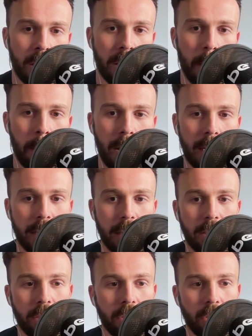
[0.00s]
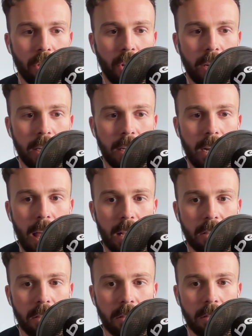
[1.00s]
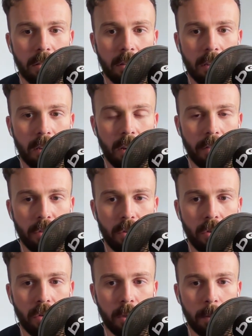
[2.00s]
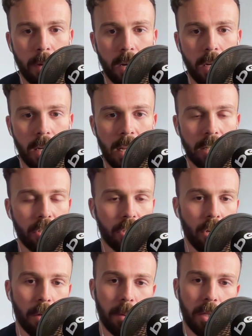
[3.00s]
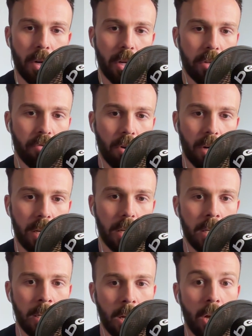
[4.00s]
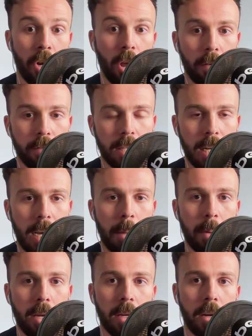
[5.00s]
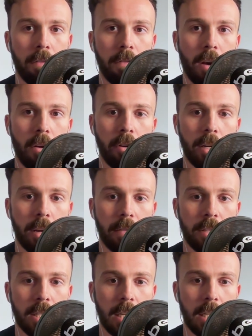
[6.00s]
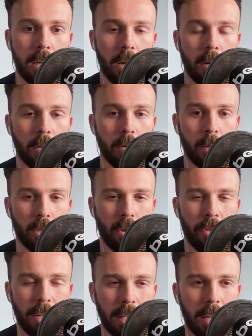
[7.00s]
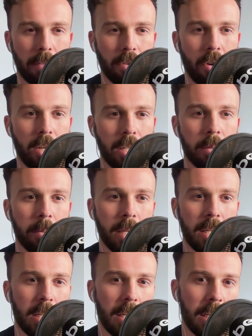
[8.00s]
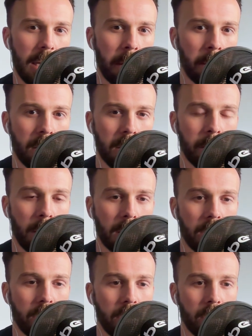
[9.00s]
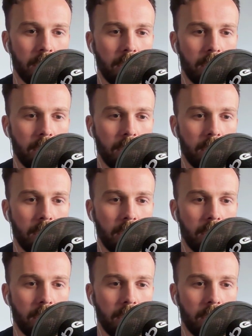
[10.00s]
them handing United a lesson, of course, but let's just hope United are on it enough to limit a flurry of City goals, which I think they've got in them in a game of this magnitude.